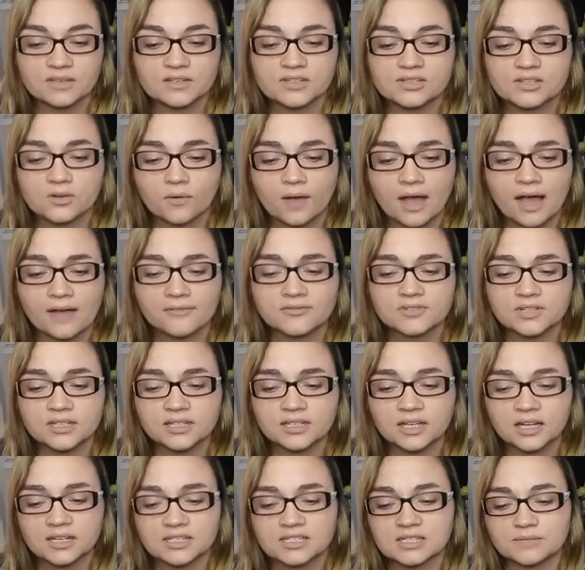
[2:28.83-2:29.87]
So after a
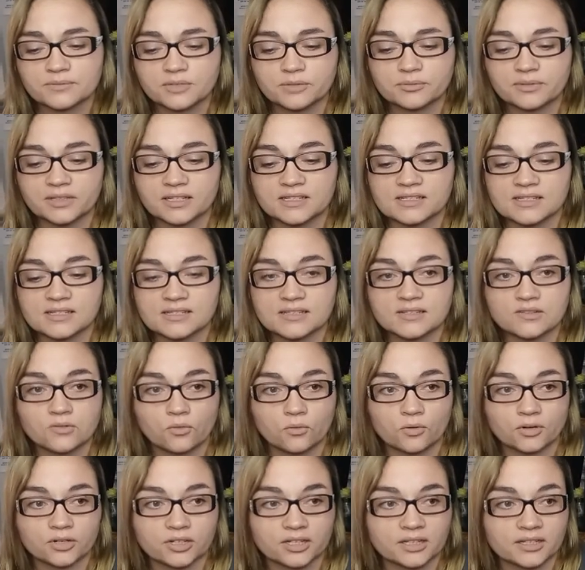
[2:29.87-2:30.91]
customer places an
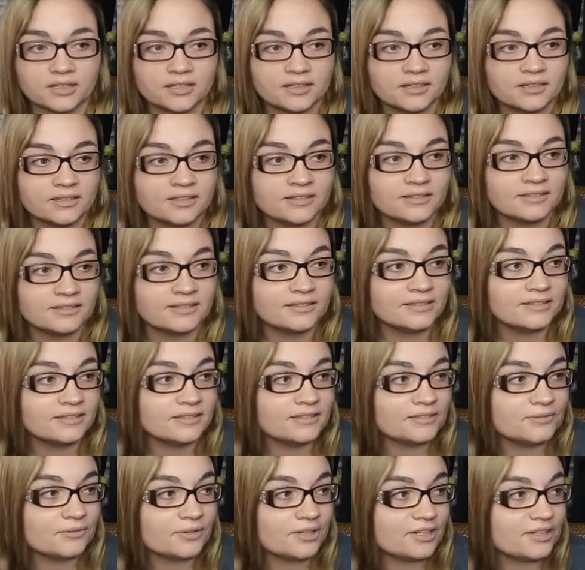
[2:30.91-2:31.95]
order,
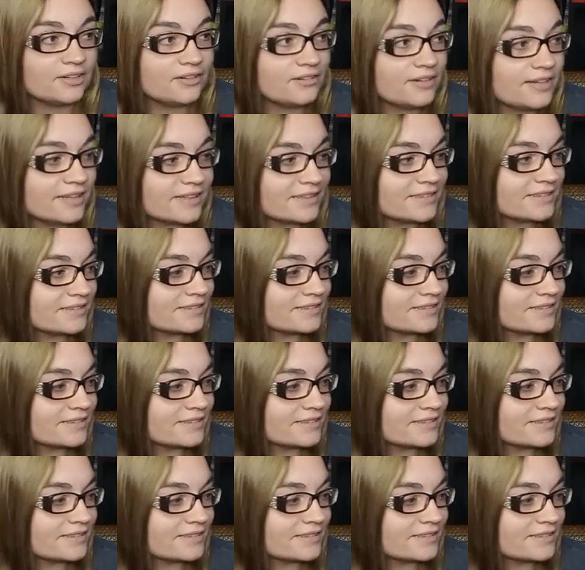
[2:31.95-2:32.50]
what are you doing?